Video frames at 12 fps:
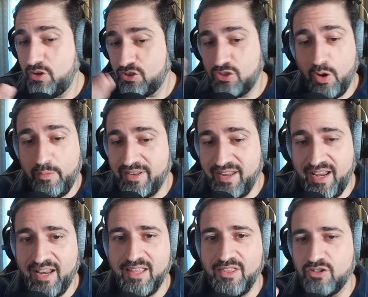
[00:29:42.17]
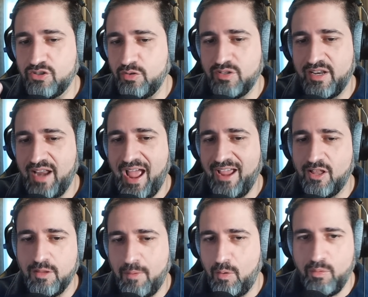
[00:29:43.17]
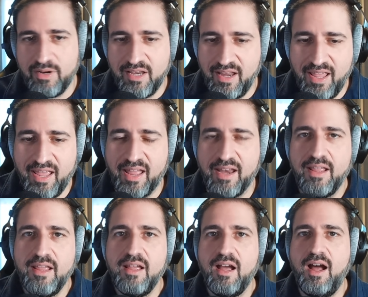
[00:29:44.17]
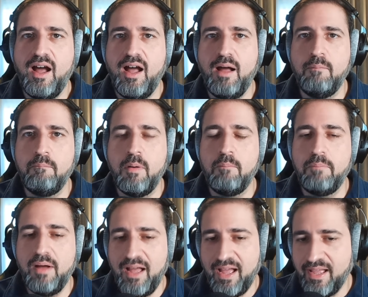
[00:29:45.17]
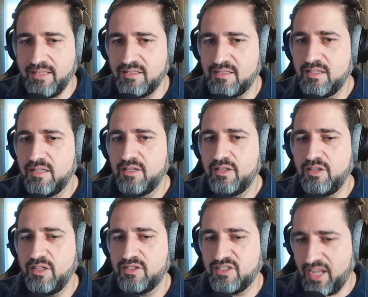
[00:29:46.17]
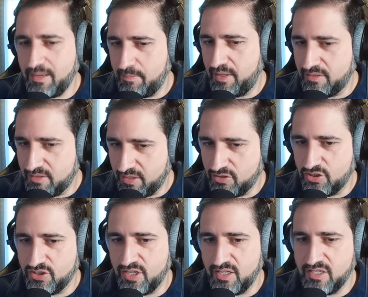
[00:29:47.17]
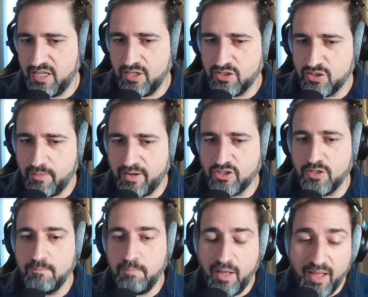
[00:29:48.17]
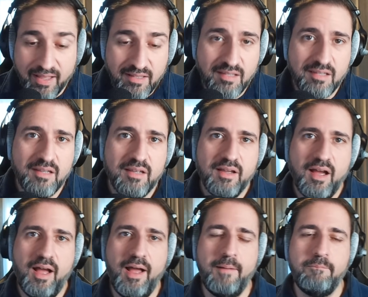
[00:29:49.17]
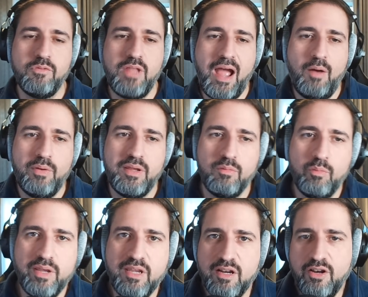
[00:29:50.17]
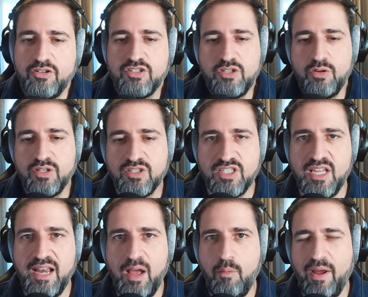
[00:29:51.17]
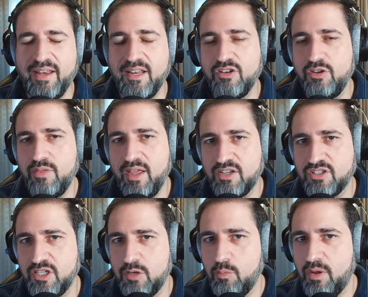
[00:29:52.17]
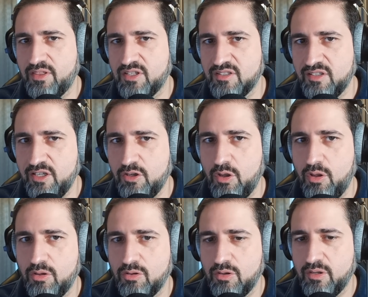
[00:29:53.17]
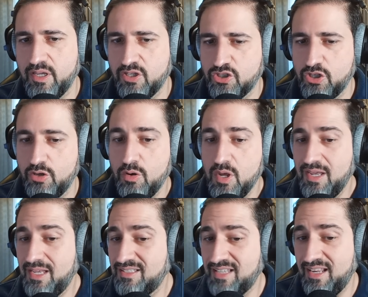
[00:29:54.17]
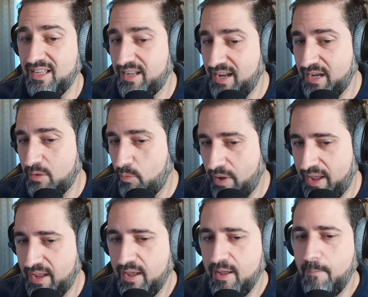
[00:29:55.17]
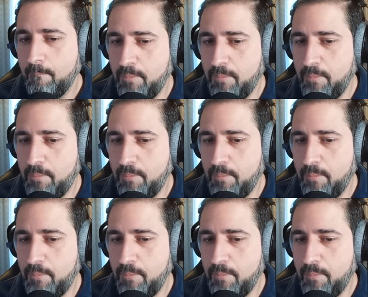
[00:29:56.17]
you just know he did it. There's no denial about what he did. But the incitement, I should say, to insurrection. But Now we can understand, you could see now why he didn't do that, because he didn't want this legal issue. He's getting it anyway,